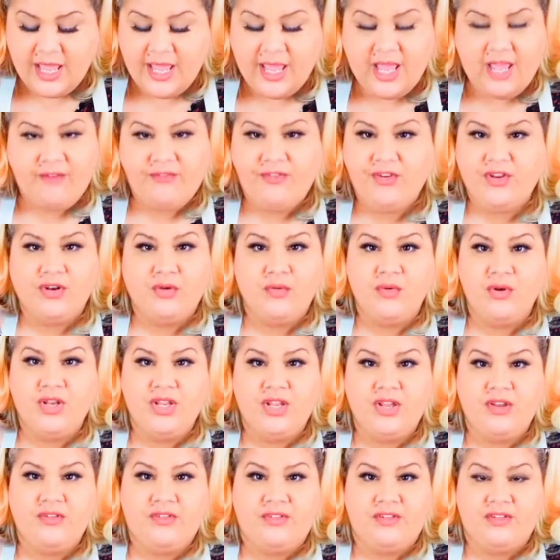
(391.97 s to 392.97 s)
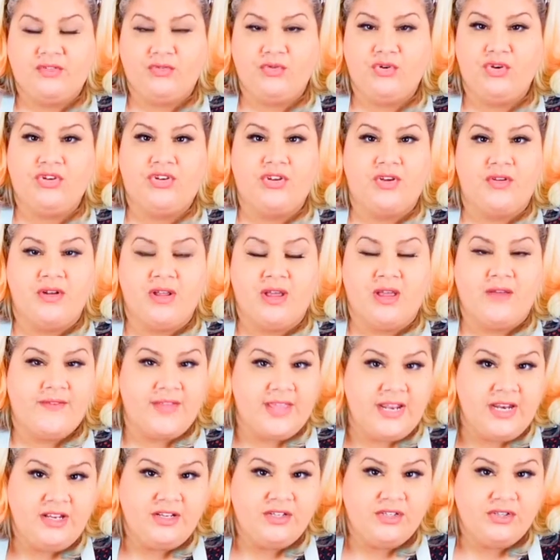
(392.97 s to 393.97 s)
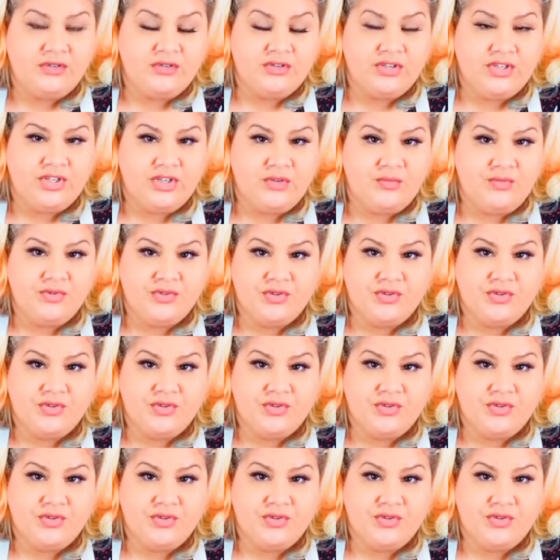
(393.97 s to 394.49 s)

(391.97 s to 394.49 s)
If you don't want to use this or you don't have any stock cubes,